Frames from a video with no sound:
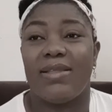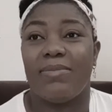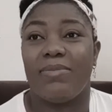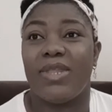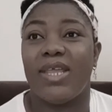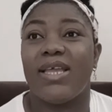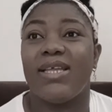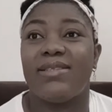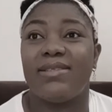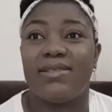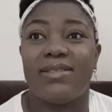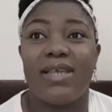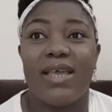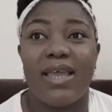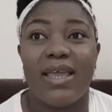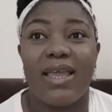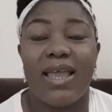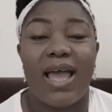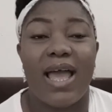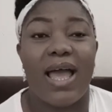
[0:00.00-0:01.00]
They
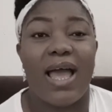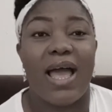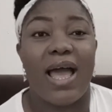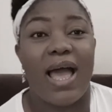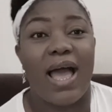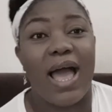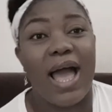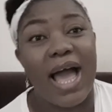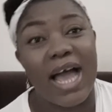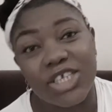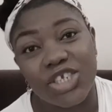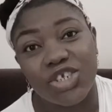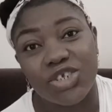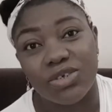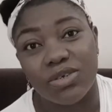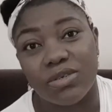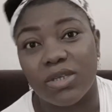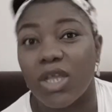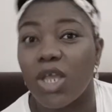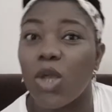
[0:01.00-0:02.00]
say
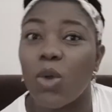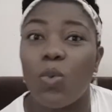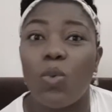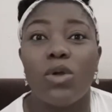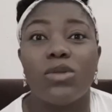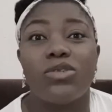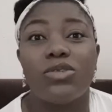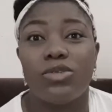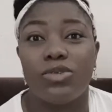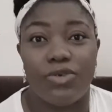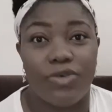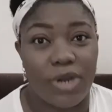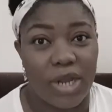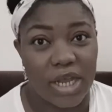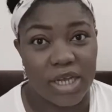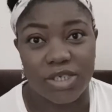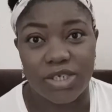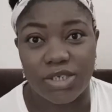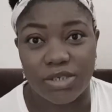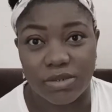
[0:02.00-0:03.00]
action equals to
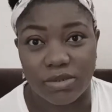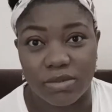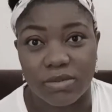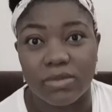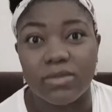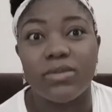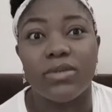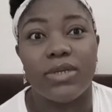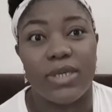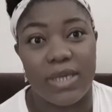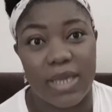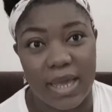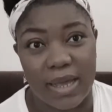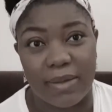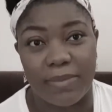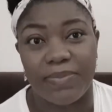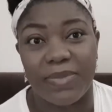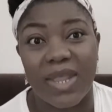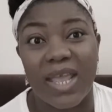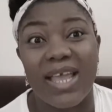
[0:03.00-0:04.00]
reaction.
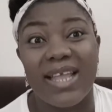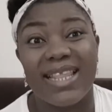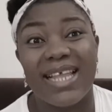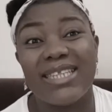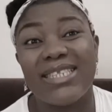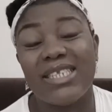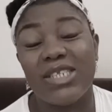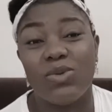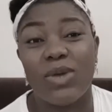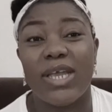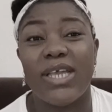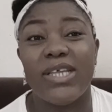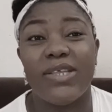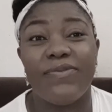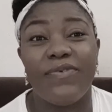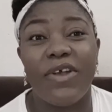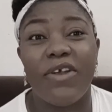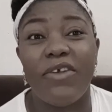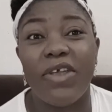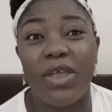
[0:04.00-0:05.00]
Yeah, that is why
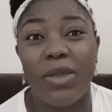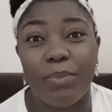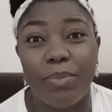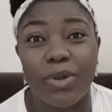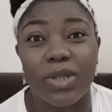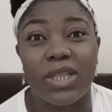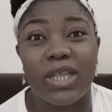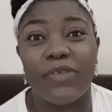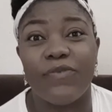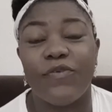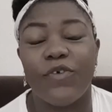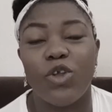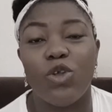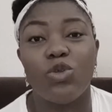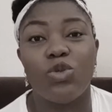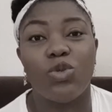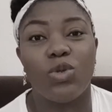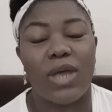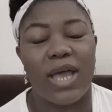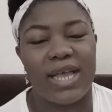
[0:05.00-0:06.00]
it's very important for
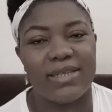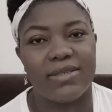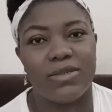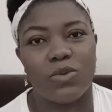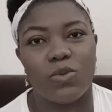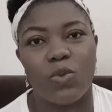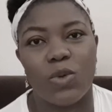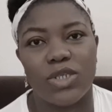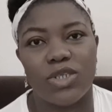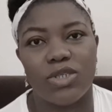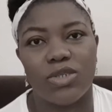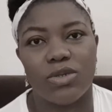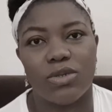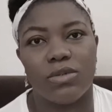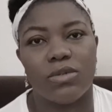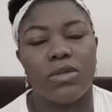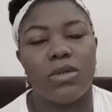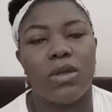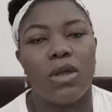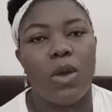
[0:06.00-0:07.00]
you to ask the
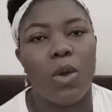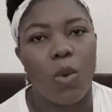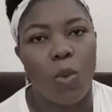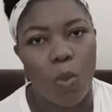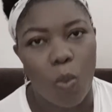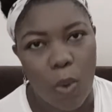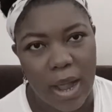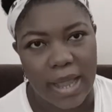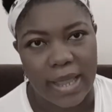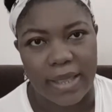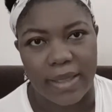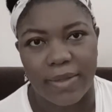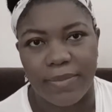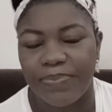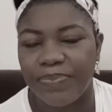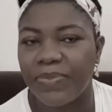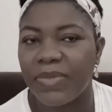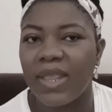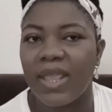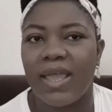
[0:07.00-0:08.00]
question why.
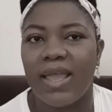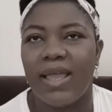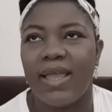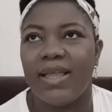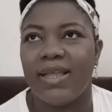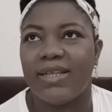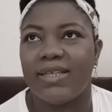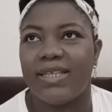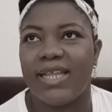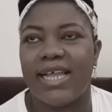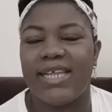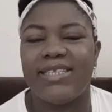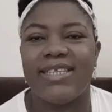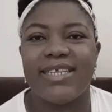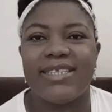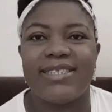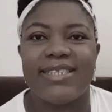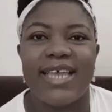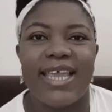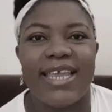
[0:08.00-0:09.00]
There is
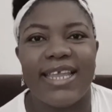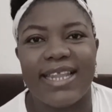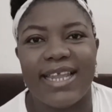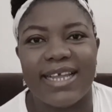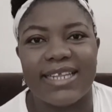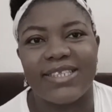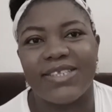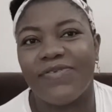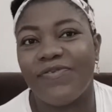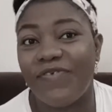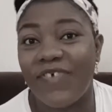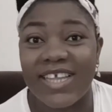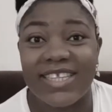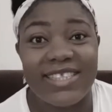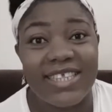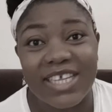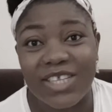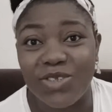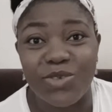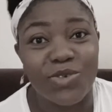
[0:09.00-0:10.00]
a saying that
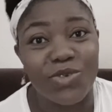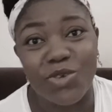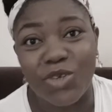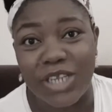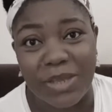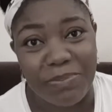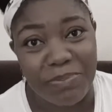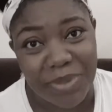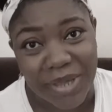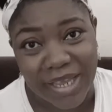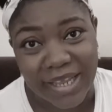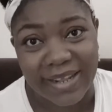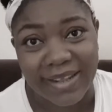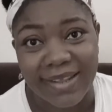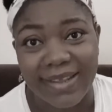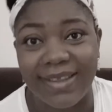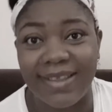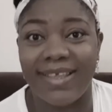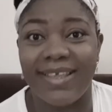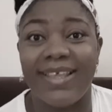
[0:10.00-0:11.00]
first they do know the
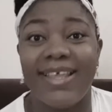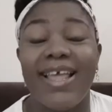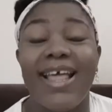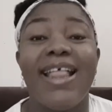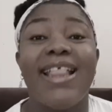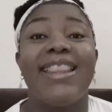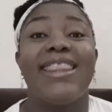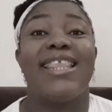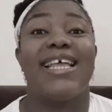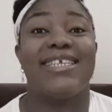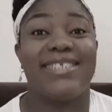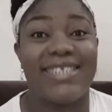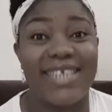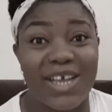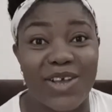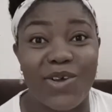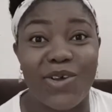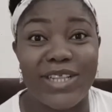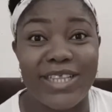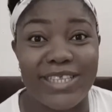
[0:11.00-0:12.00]
pain, now
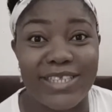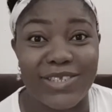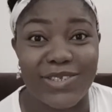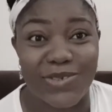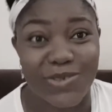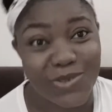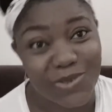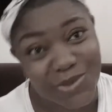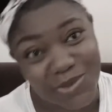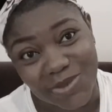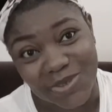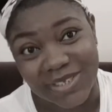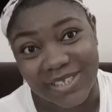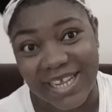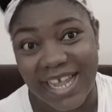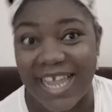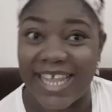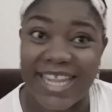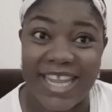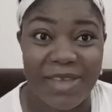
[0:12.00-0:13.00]
second to do
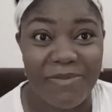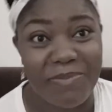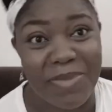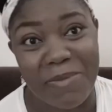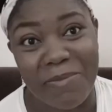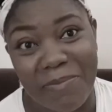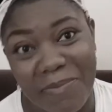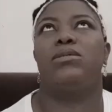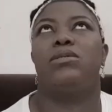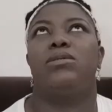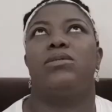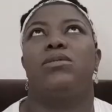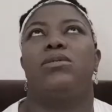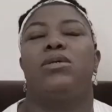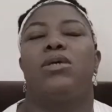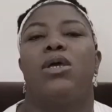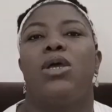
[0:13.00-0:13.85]
now in the pain pass.